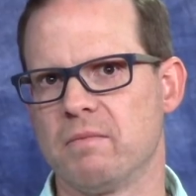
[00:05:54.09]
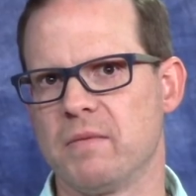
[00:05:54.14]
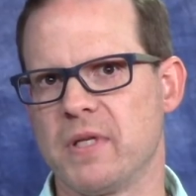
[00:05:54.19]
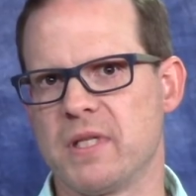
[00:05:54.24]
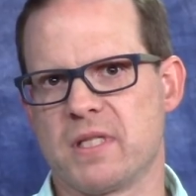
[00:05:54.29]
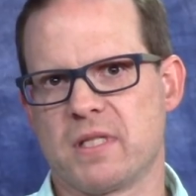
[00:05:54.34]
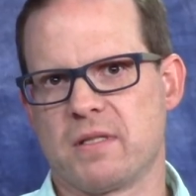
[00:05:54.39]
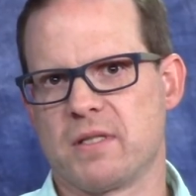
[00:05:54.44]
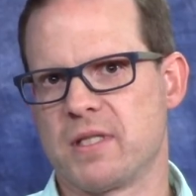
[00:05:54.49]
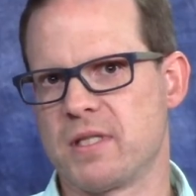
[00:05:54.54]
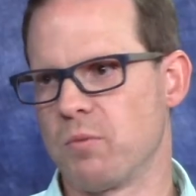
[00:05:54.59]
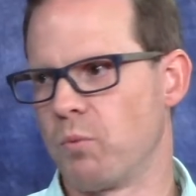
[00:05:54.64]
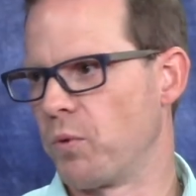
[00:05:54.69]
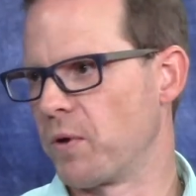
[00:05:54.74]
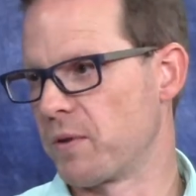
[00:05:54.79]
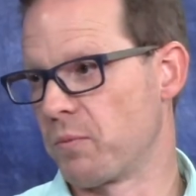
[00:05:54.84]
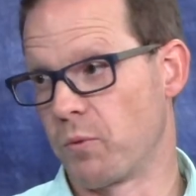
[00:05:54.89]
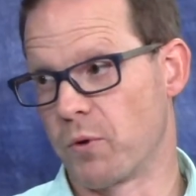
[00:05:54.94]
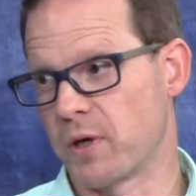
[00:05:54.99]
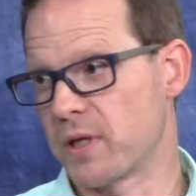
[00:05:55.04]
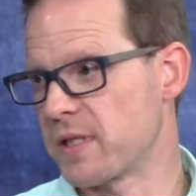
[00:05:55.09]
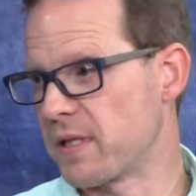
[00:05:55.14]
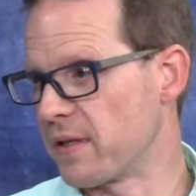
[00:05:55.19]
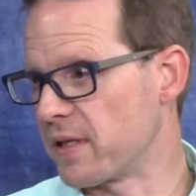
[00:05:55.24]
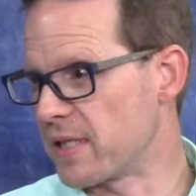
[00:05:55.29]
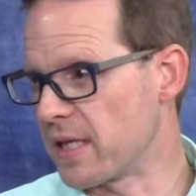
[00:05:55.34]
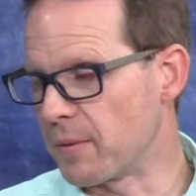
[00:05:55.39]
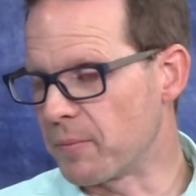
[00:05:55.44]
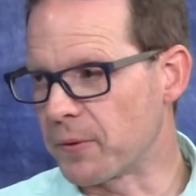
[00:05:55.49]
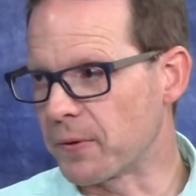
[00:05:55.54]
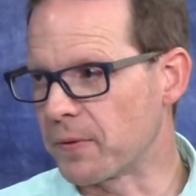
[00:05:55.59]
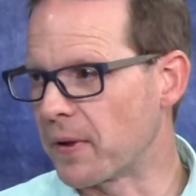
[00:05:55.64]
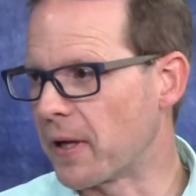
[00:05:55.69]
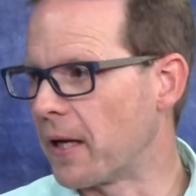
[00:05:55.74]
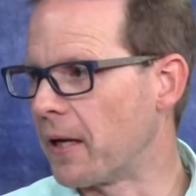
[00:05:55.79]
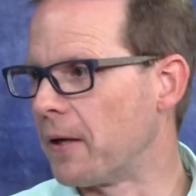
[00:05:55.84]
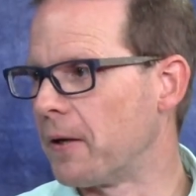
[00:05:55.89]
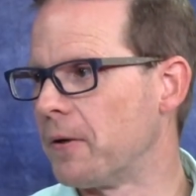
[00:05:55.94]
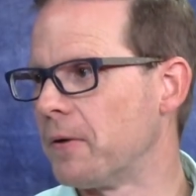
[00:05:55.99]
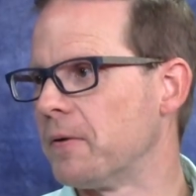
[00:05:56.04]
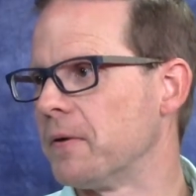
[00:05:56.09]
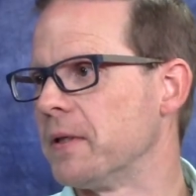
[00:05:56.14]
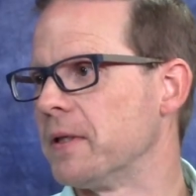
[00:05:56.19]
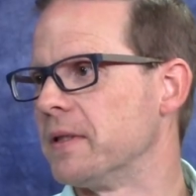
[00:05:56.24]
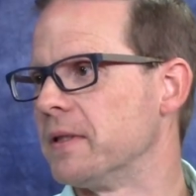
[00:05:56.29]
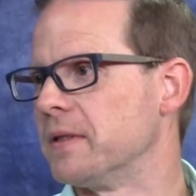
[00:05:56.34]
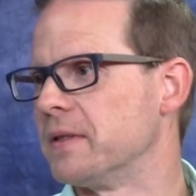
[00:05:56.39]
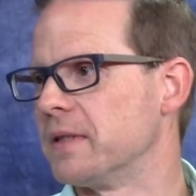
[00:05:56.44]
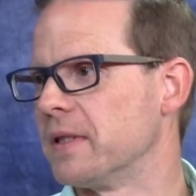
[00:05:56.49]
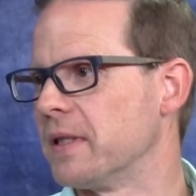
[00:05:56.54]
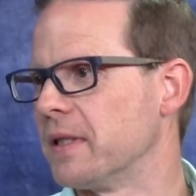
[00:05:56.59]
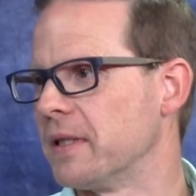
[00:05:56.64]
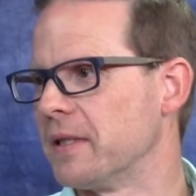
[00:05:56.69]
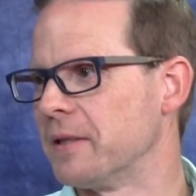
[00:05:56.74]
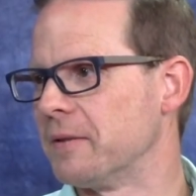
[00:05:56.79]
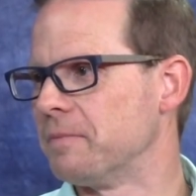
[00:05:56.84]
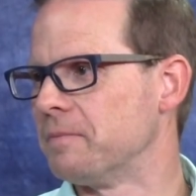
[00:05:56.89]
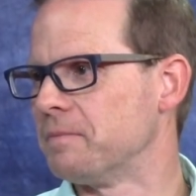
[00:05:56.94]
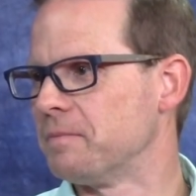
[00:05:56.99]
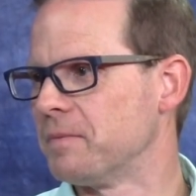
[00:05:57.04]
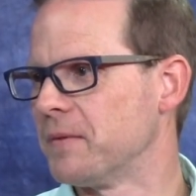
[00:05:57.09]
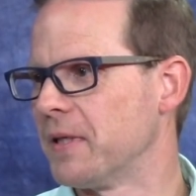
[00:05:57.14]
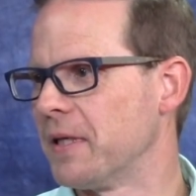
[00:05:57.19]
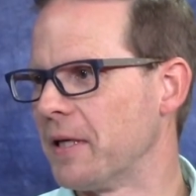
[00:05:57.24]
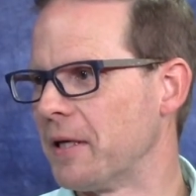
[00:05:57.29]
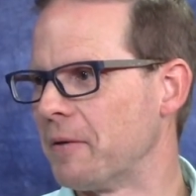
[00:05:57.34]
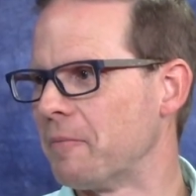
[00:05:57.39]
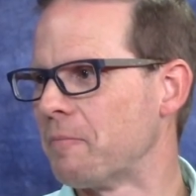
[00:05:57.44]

He works in the temple now, and uh, wow. Okay, yeah.